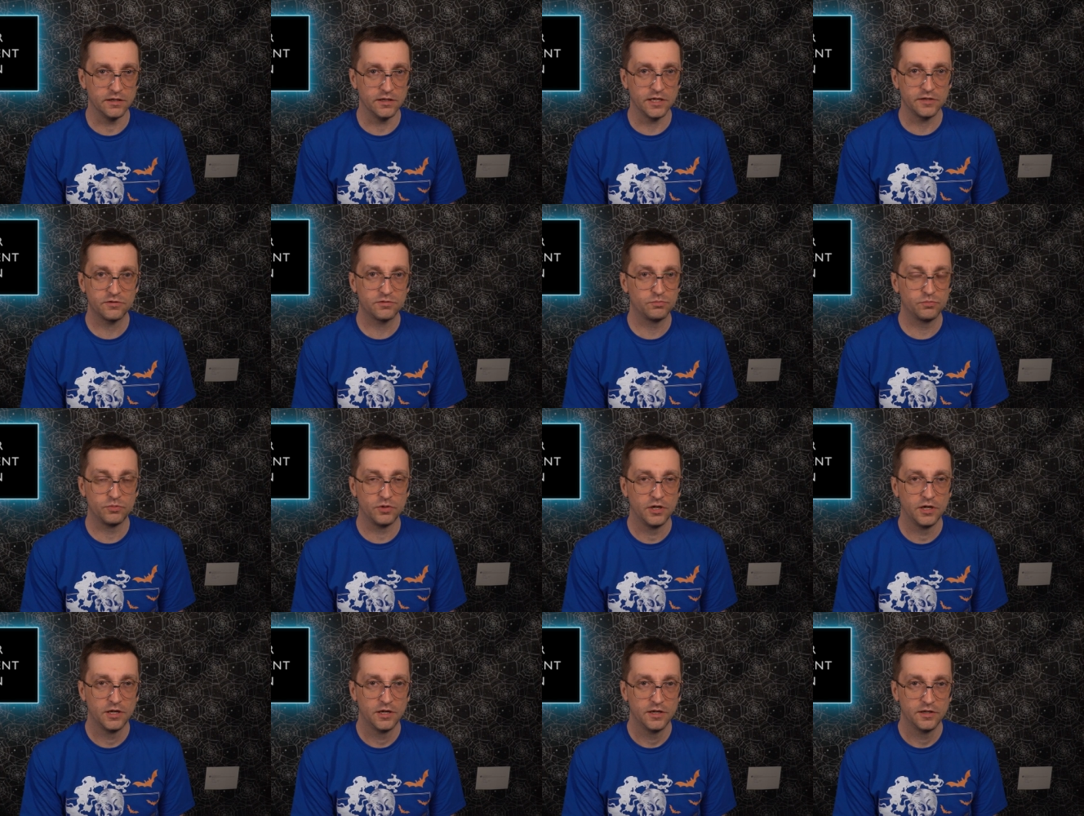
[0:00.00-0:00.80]
That's
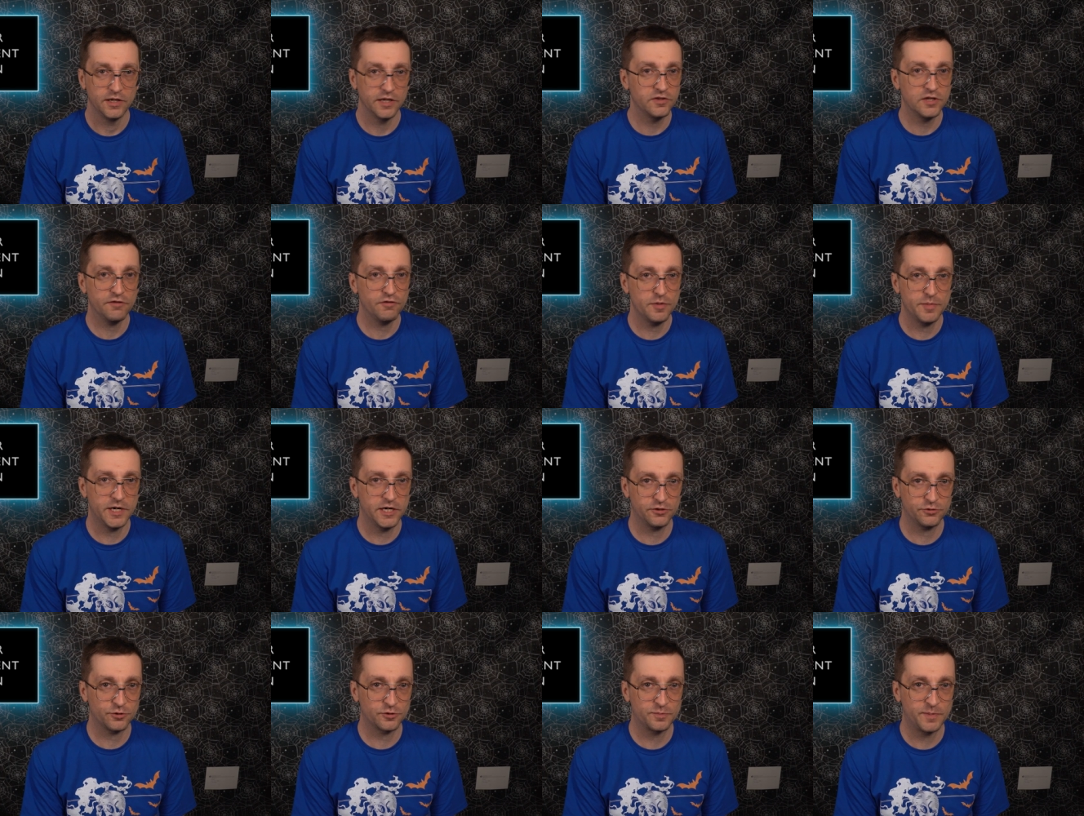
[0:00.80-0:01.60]
that's
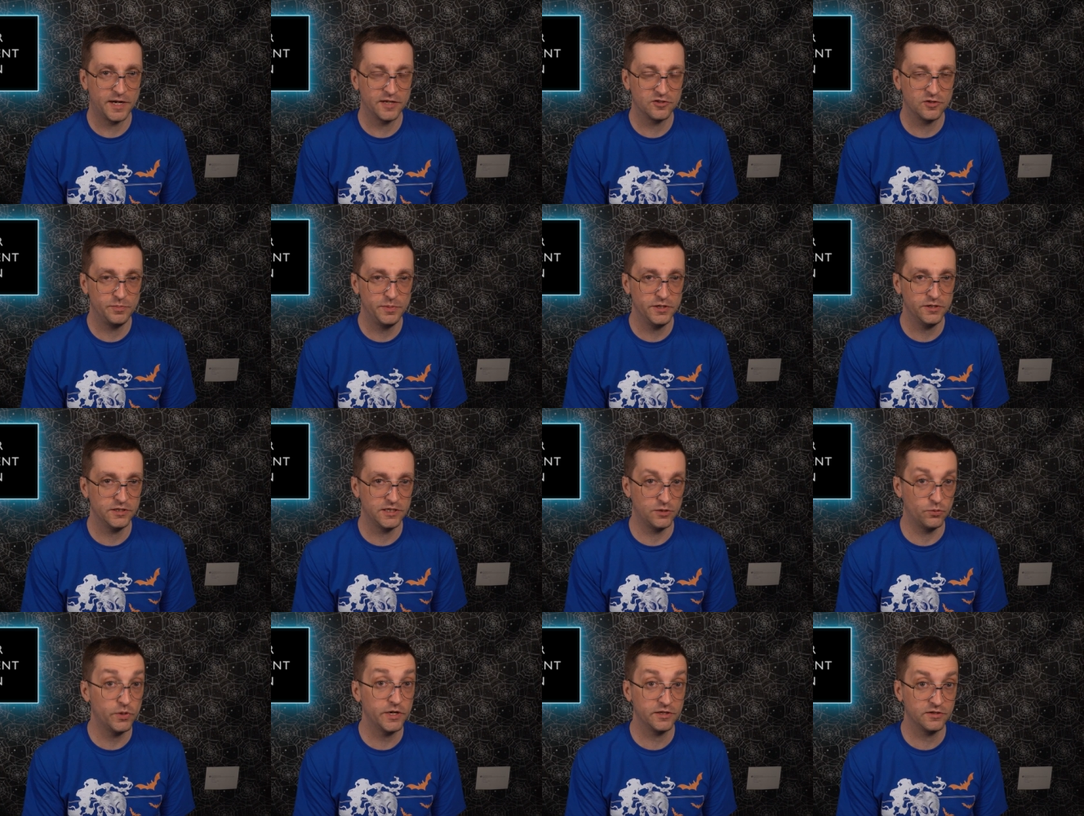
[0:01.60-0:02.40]
everybody's
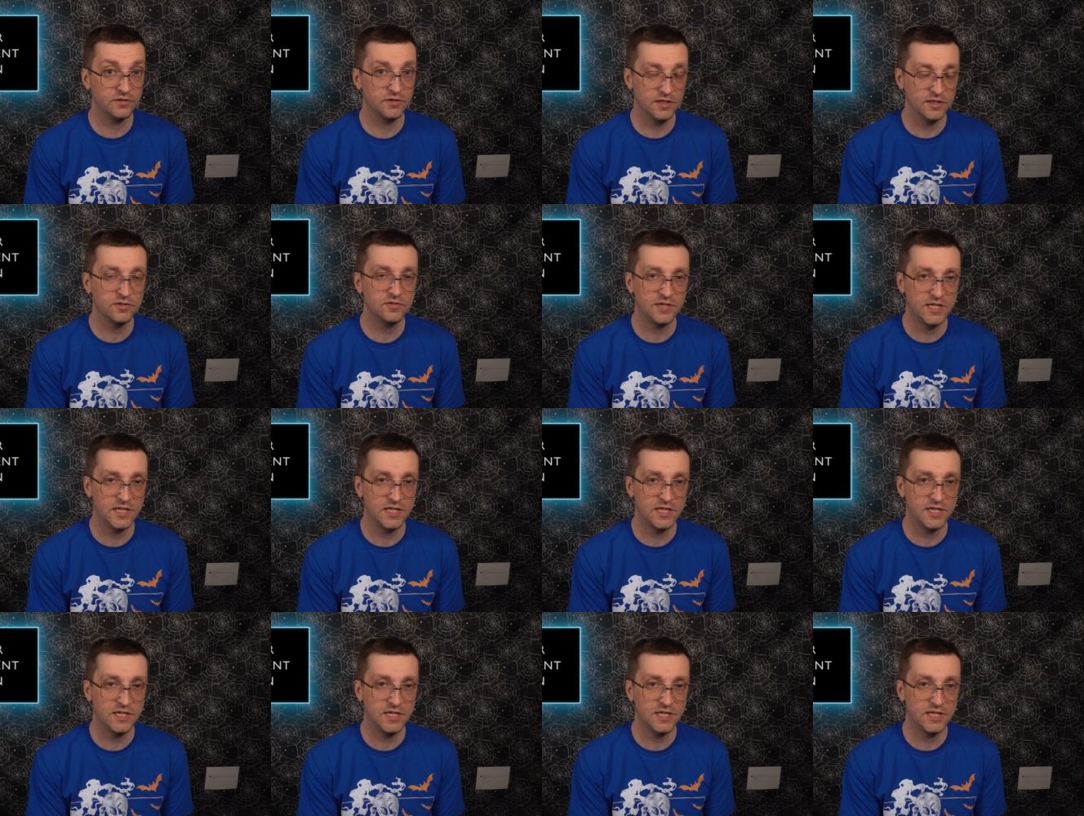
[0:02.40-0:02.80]
responsibility. What is this